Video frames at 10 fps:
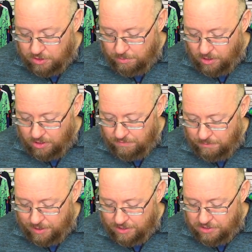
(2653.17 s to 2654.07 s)
part, if a
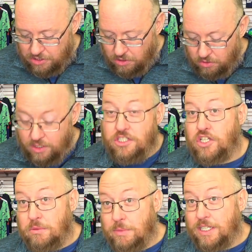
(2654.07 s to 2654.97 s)
PSO
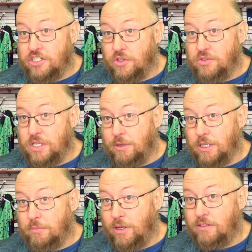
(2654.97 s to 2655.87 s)
legitimately screws up on
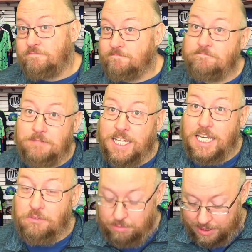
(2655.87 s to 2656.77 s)
your ball, they got
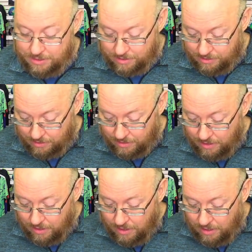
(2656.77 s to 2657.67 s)
to replace it.
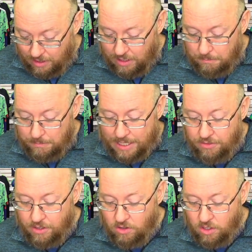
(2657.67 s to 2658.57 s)
Now,
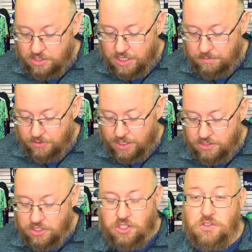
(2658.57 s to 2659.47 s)
there are some
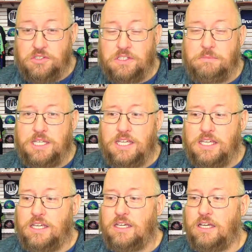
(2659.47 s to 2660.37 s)
things. There used to
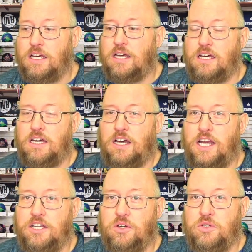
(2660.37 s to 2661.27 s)
be, I
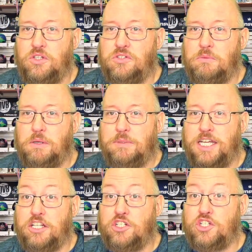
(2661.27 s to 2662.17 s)
know you used to be able to get
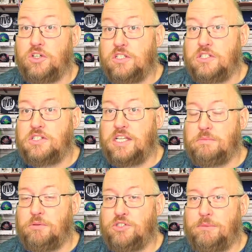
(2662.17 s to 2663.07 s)
insurance as a
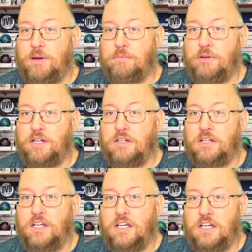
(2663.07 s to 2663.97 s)
pro shop operator,
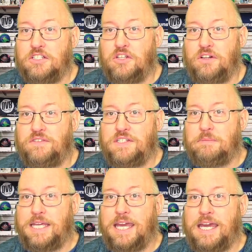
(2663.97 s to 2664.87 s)
so that if
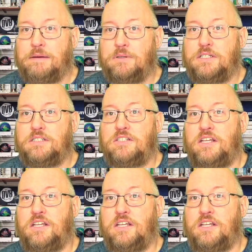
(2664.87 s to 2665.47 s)
something happened,